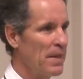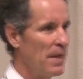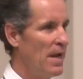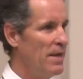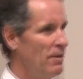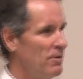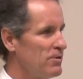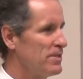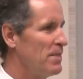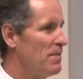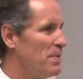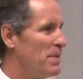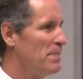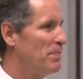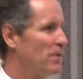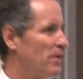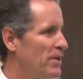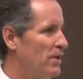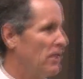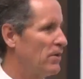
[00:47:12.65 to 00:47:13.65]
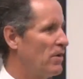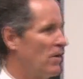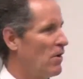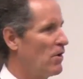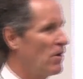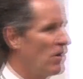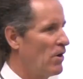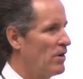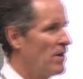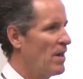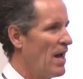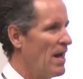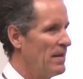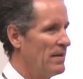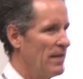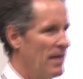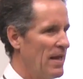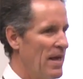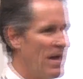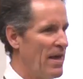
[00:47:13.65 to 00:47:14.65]
I know some people here are
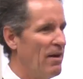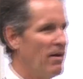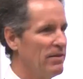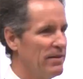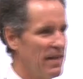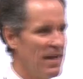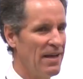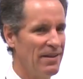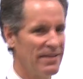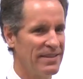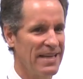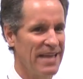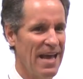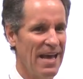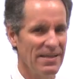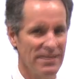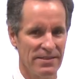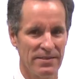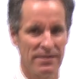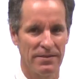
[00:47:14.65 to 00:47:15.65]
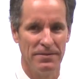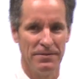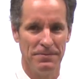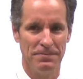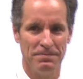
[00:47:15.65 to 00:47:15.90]
not LDS,